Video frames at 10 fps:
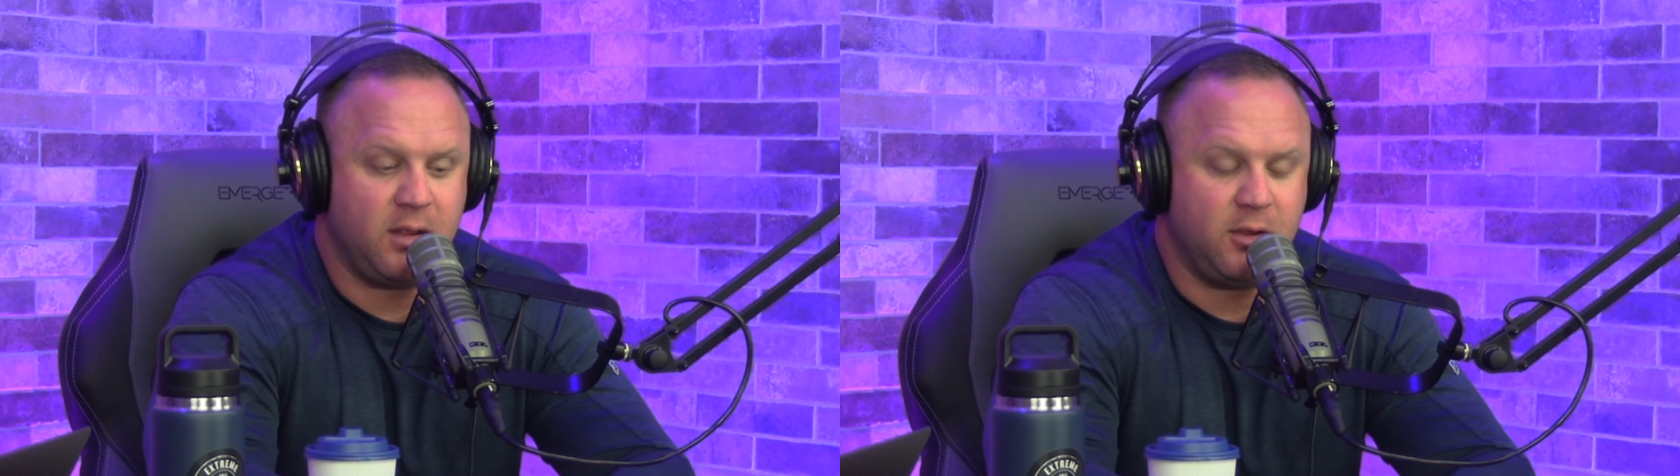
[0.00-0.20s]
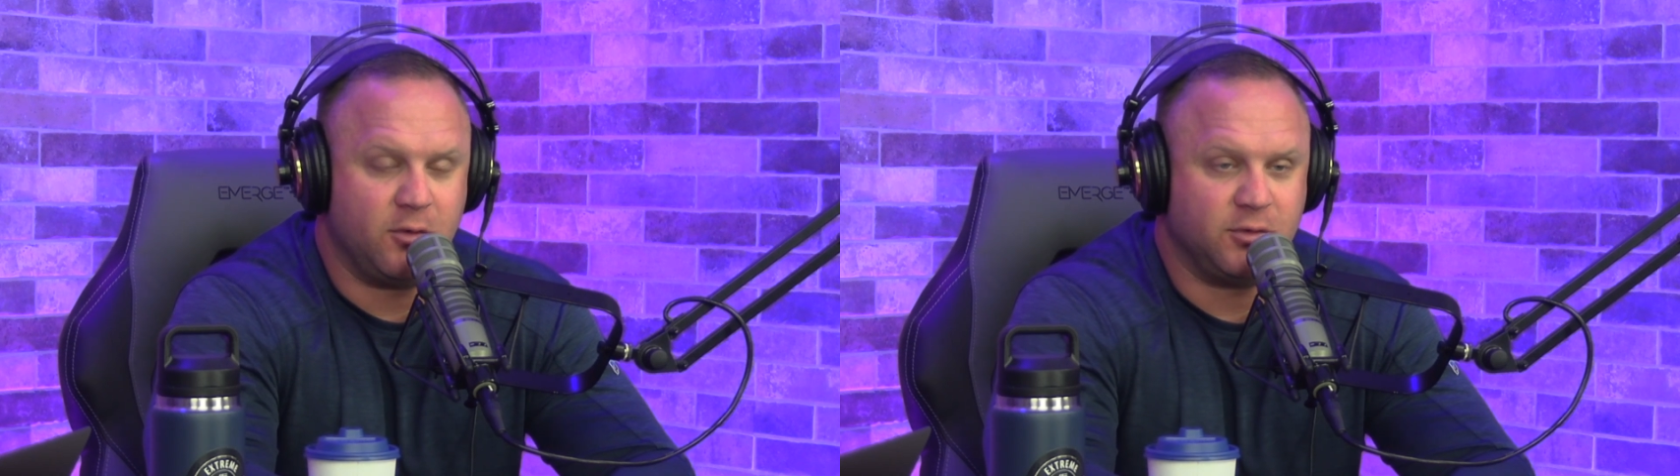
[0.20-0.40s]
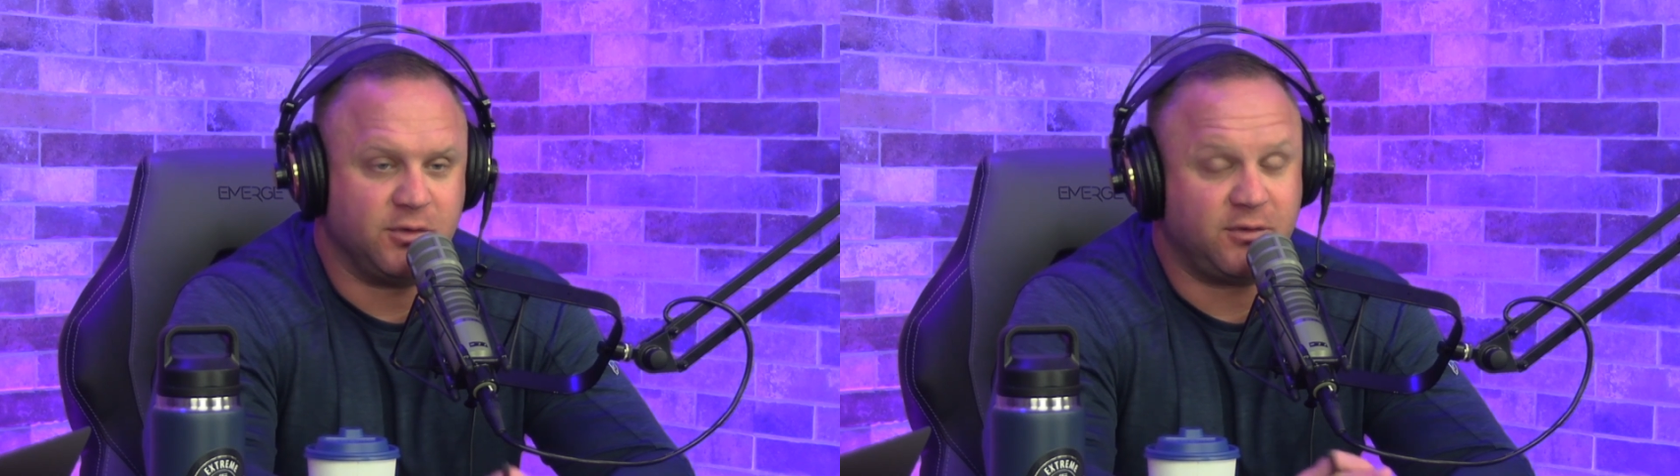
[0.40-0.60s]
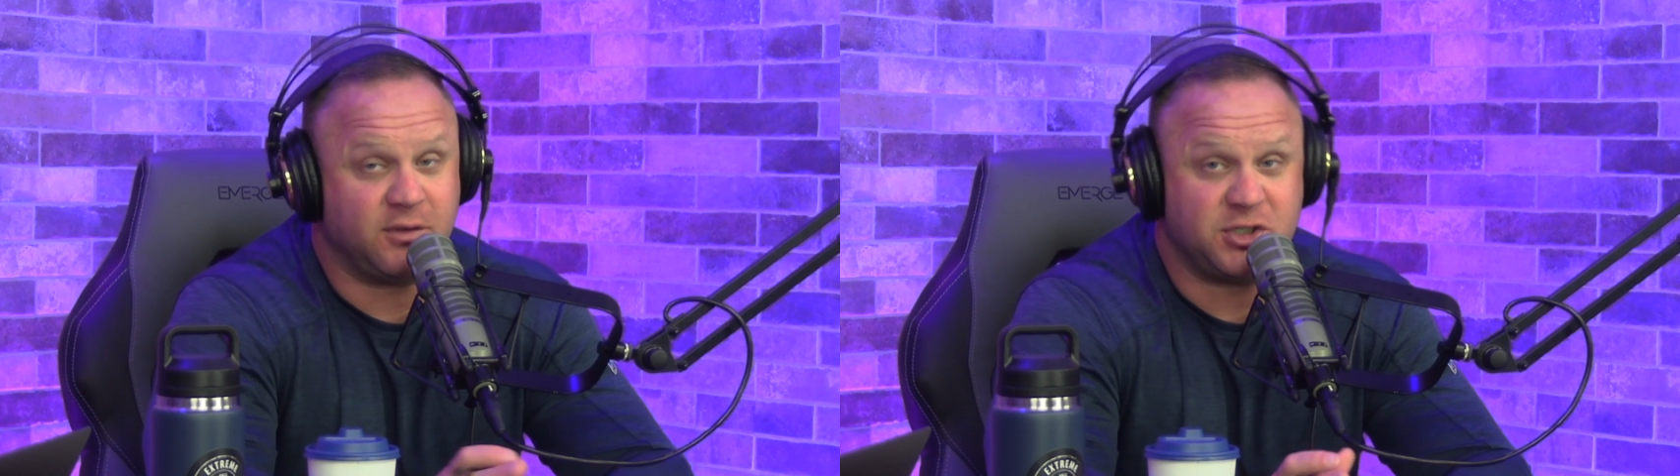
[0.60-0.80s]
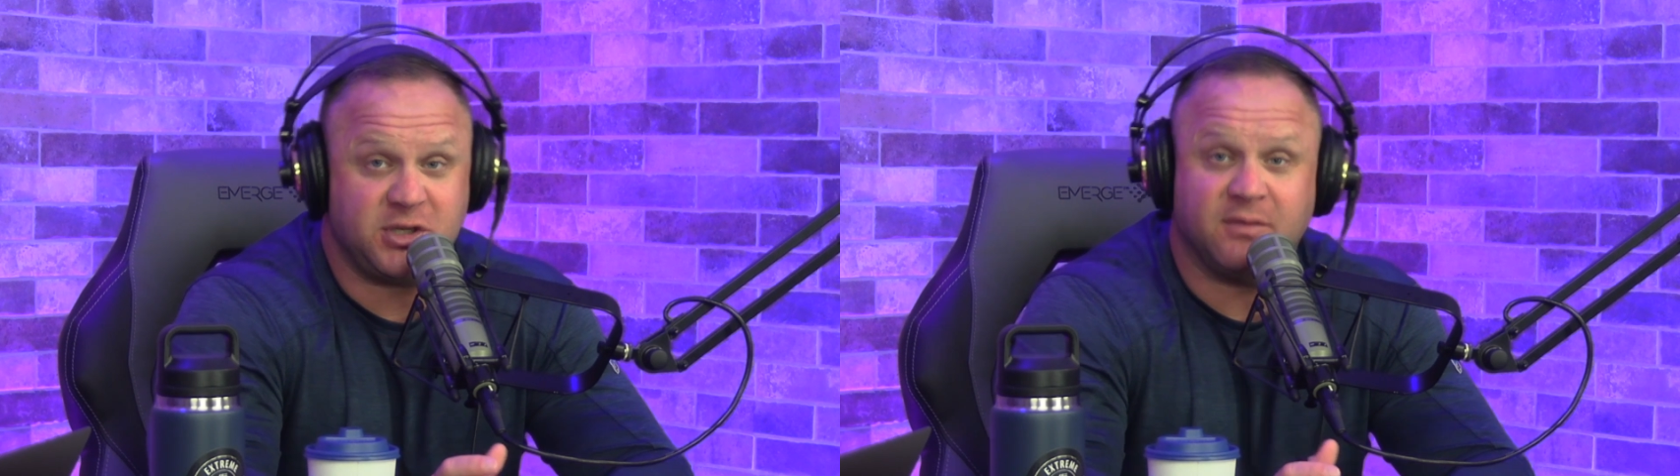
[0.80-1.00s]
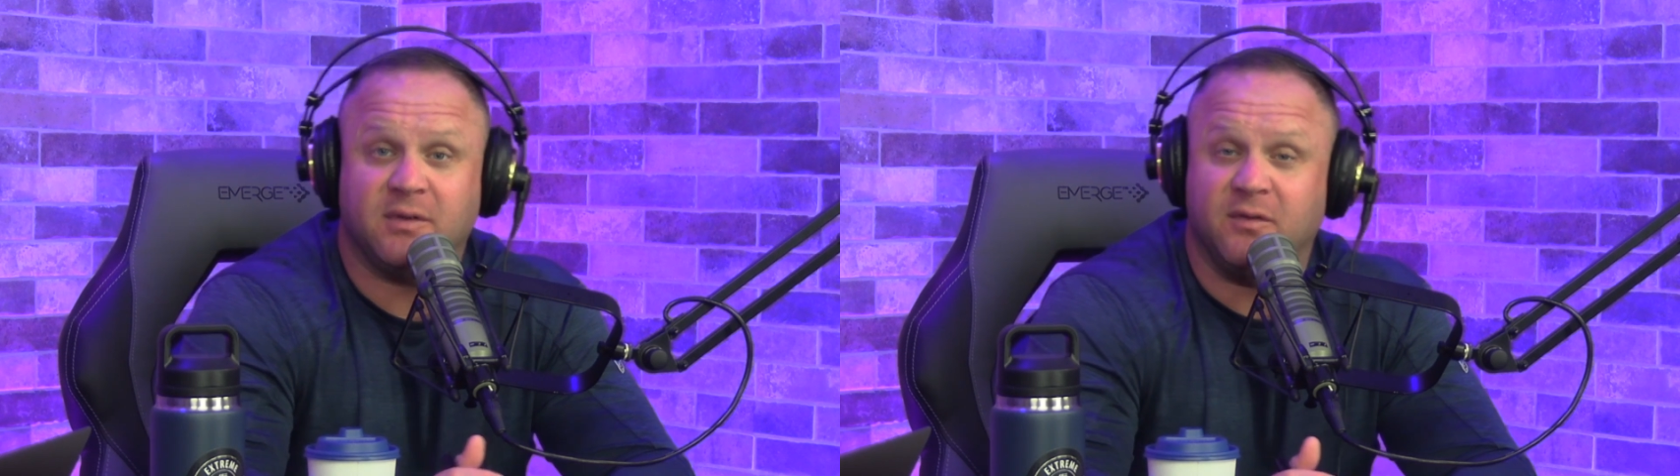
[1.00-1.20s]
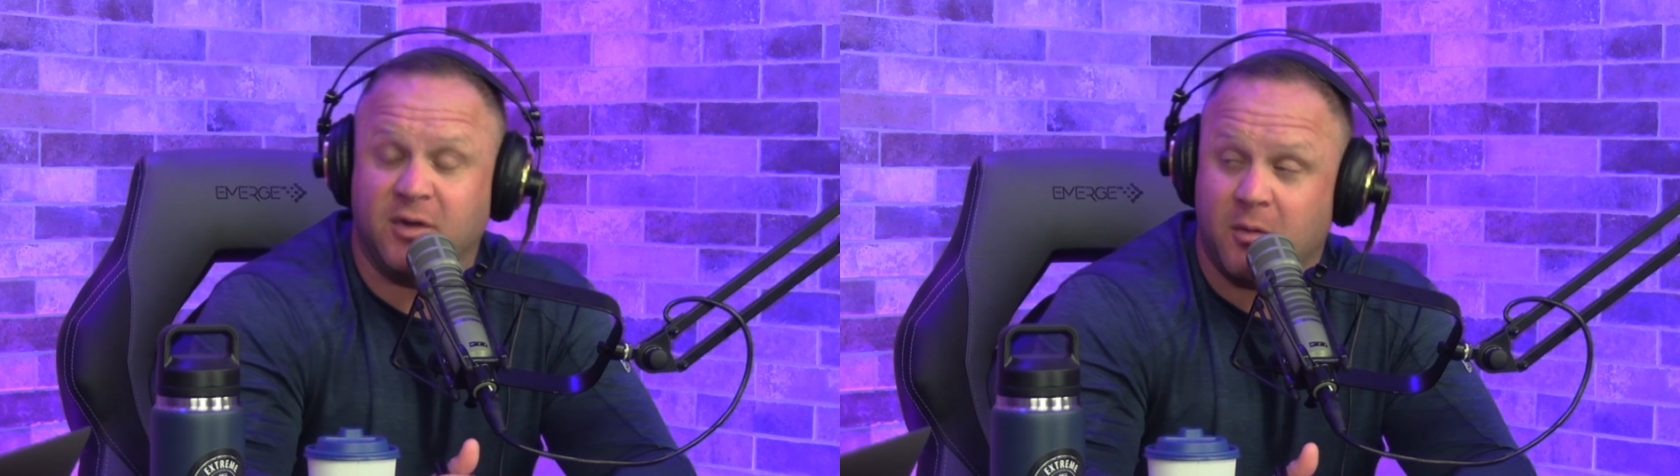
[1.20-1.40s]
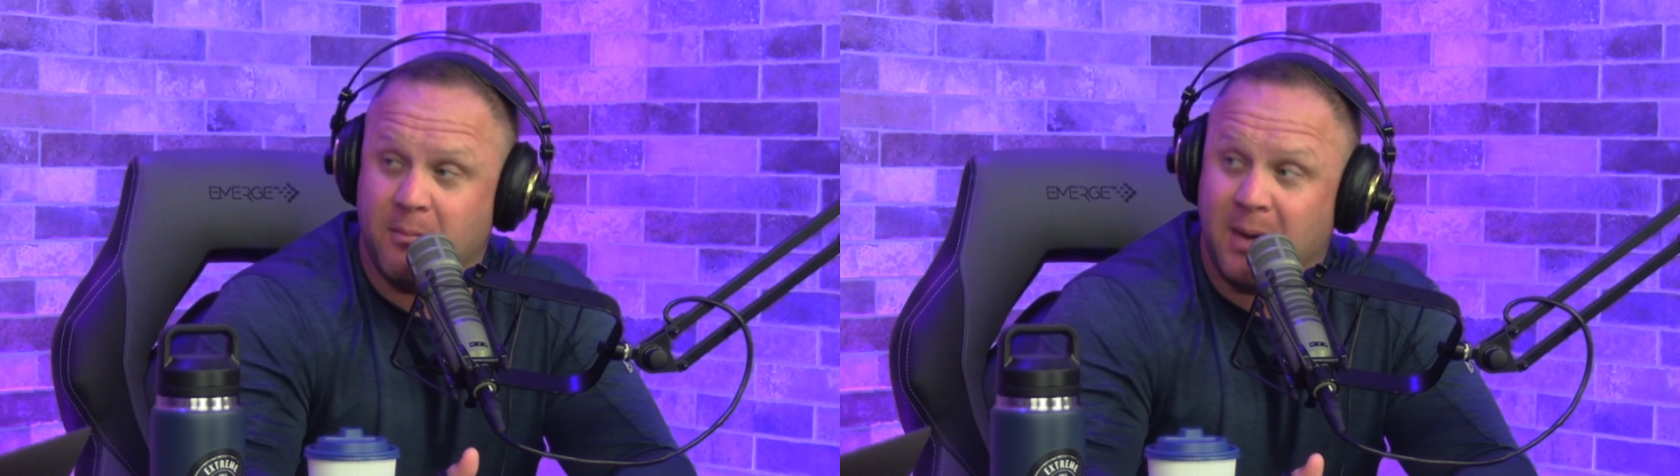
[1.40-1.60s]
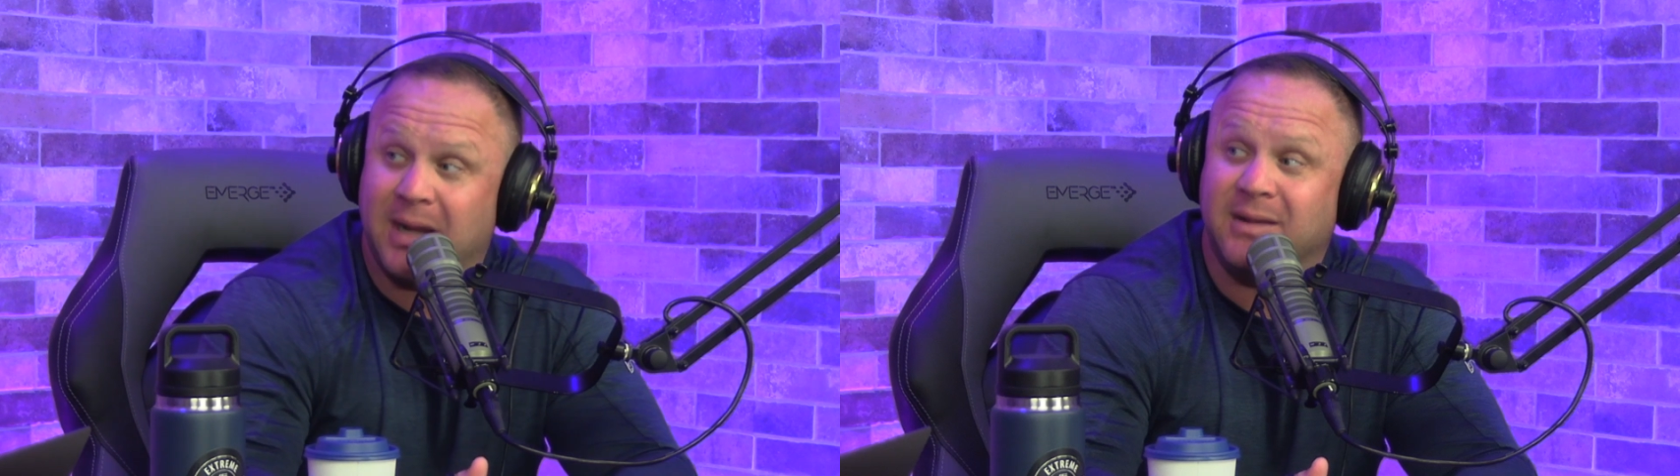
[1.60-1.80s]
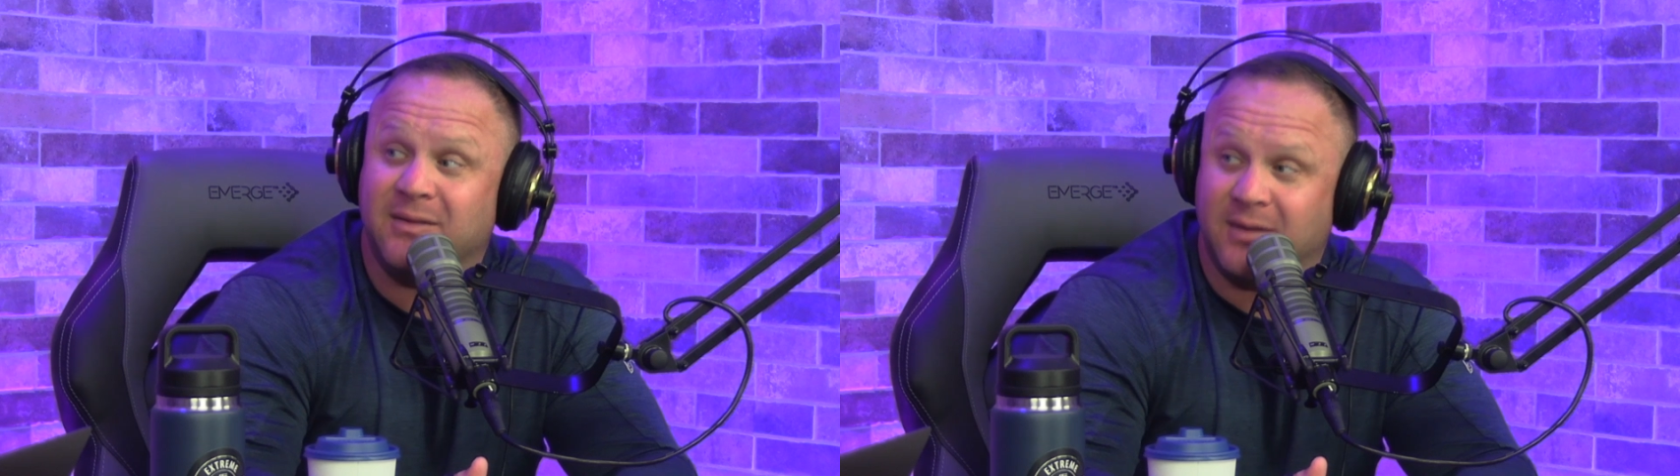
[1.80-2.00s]
you know, just a shift in your
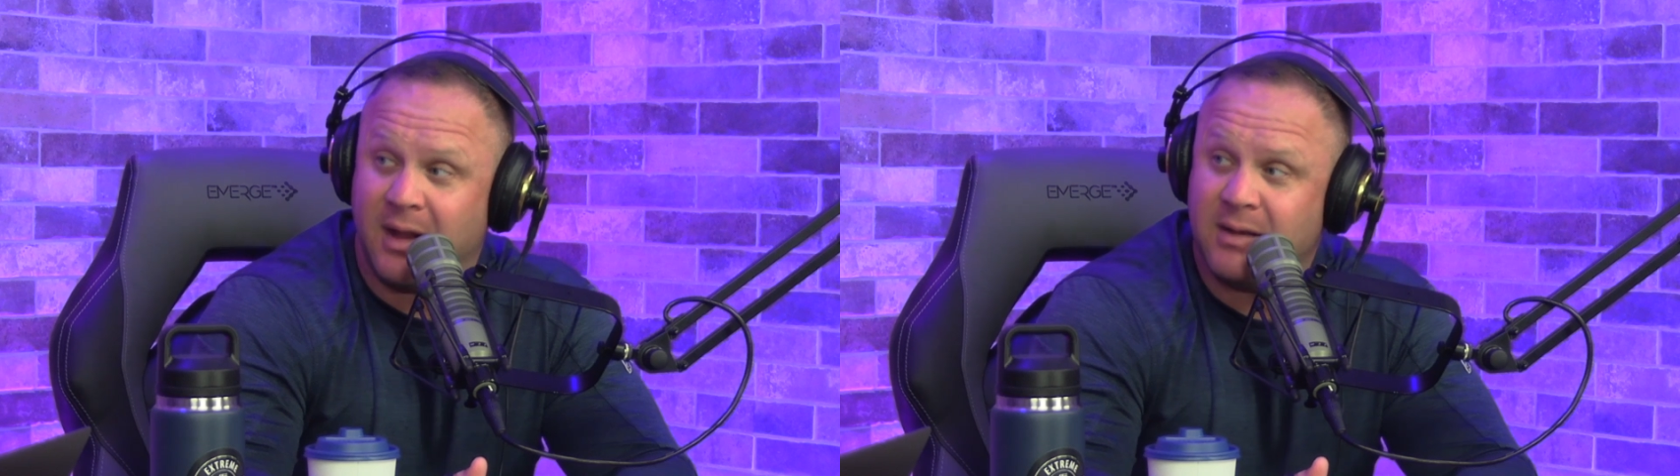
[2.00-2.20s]
mindset